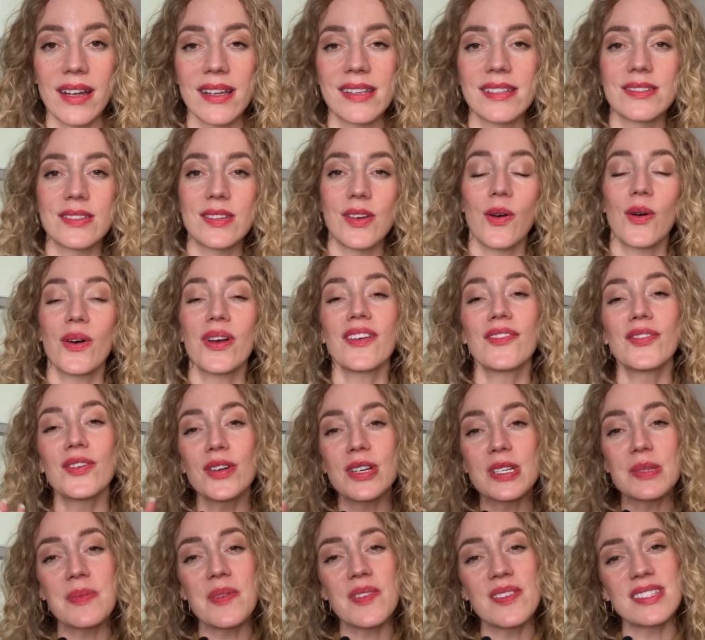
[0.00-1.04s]
And so if you're
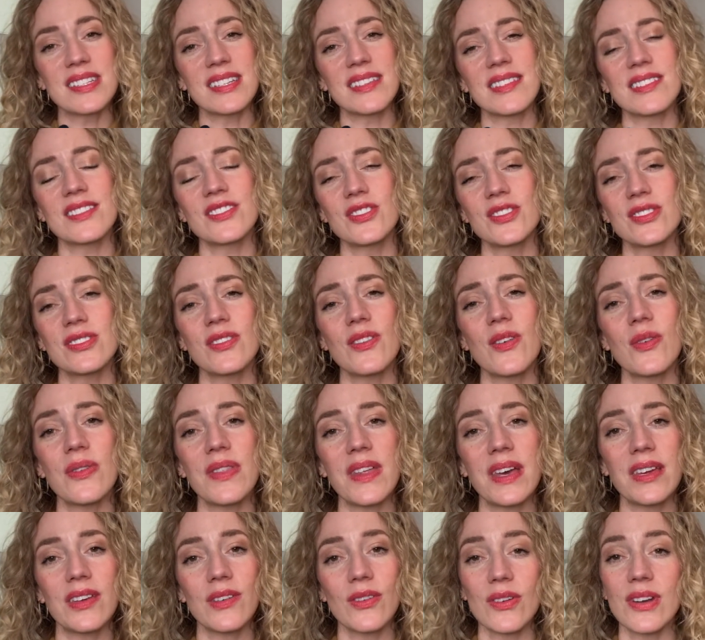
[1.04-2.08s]
experiencing this, just know
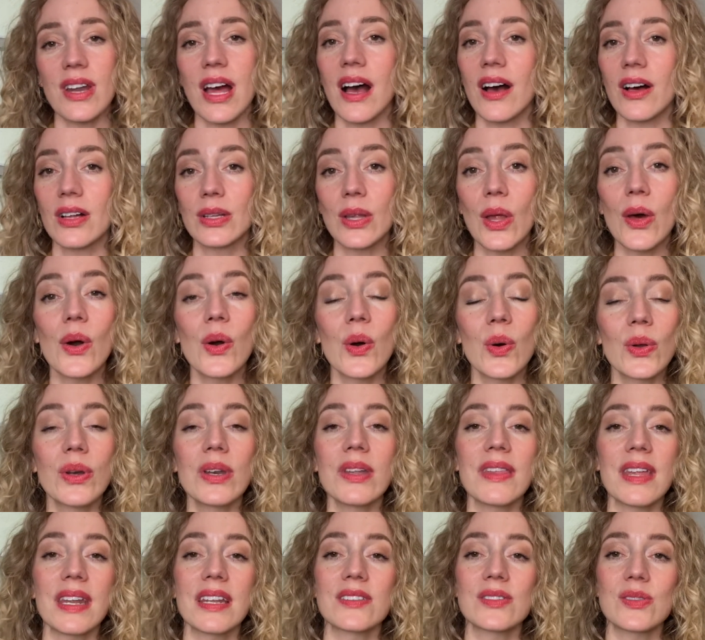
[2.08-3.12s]
that you're not alone,
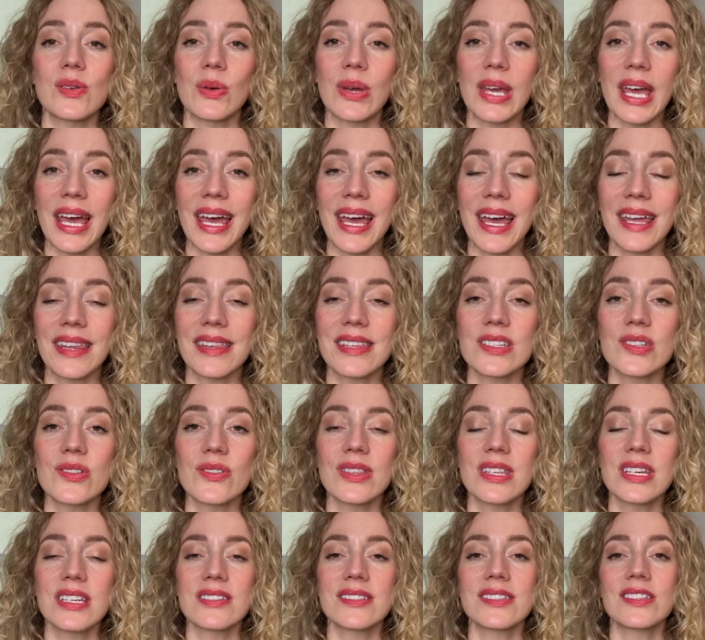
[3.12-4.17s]
that it's okay. These are
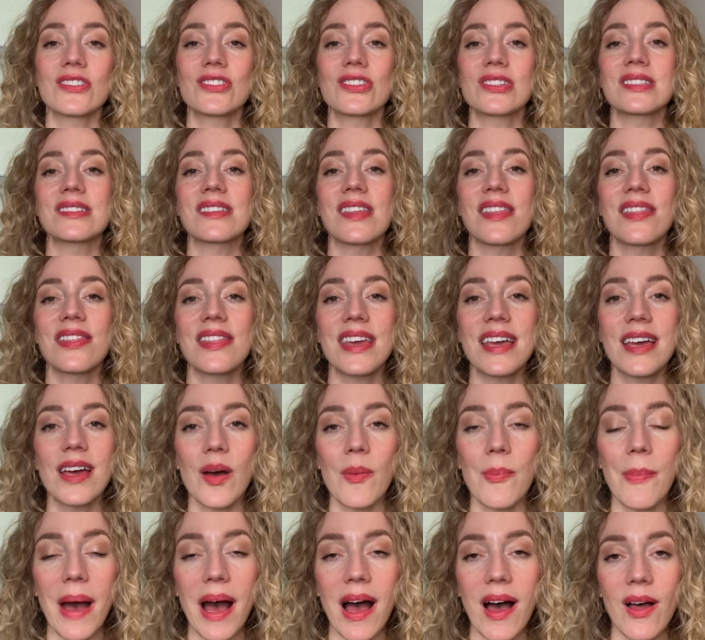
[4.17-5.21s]
things to just think
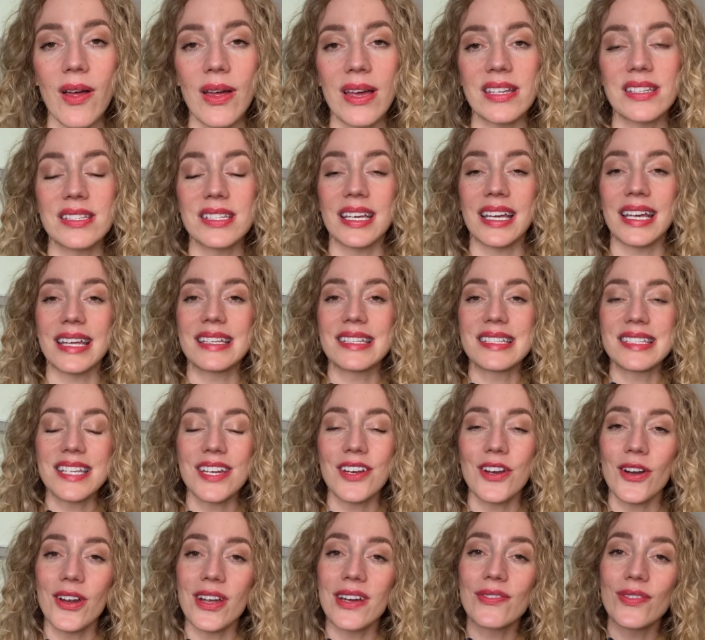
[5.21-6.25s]
about and to
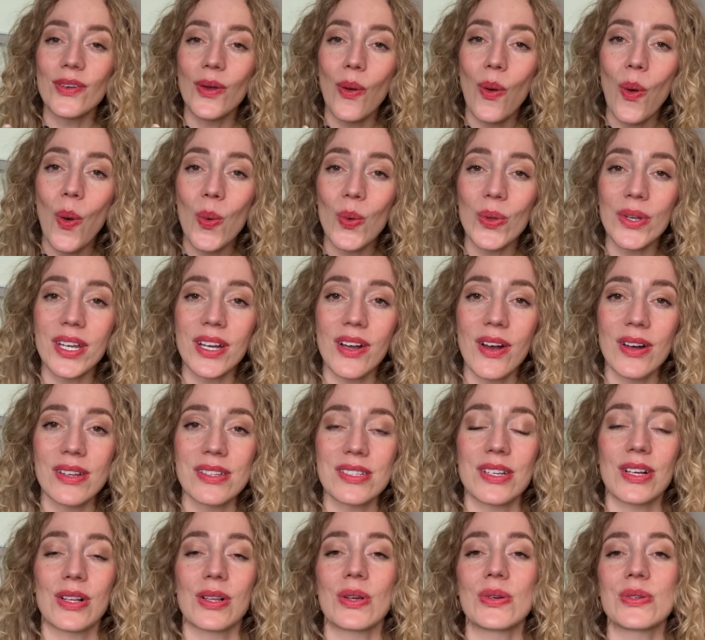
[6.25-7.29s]
consider if you're holding on
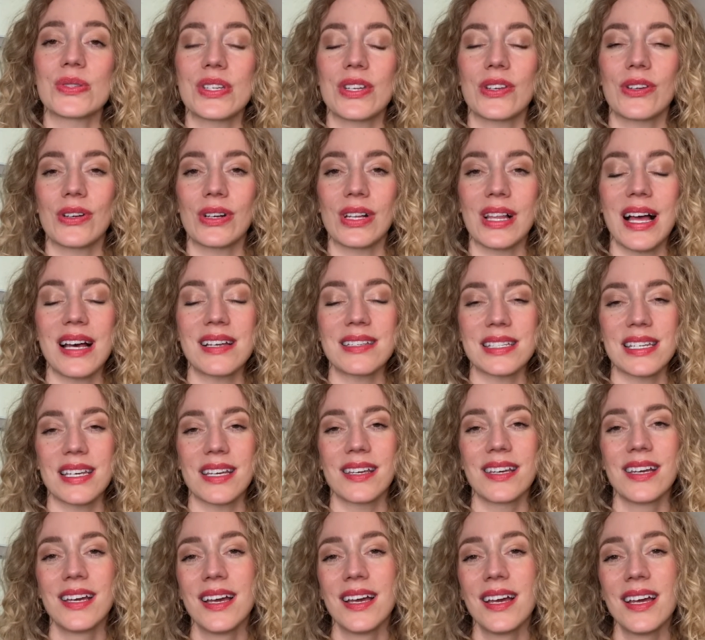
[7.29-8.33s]
to clothes in your
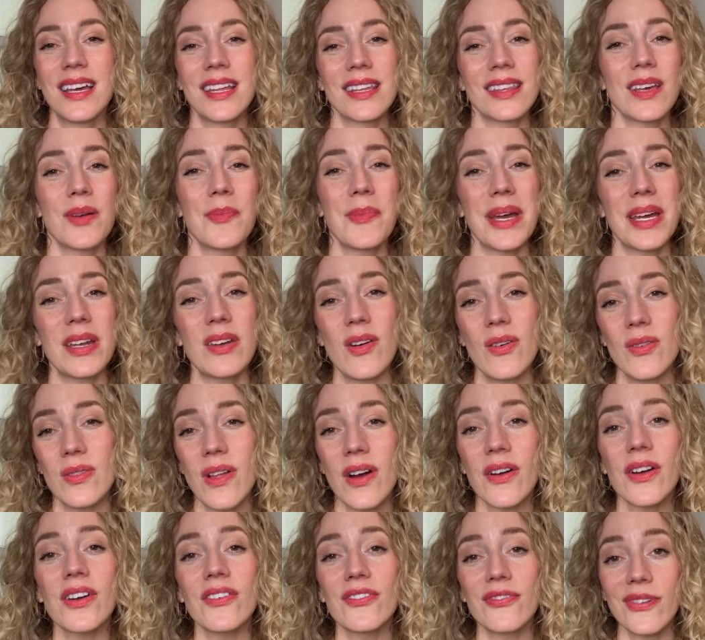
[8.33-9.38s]
closet that may no
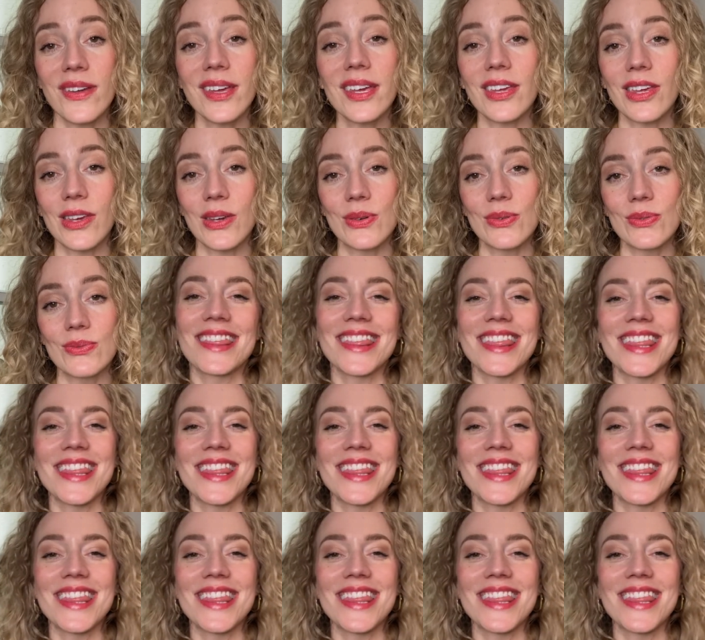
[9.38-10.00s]
longer fit you.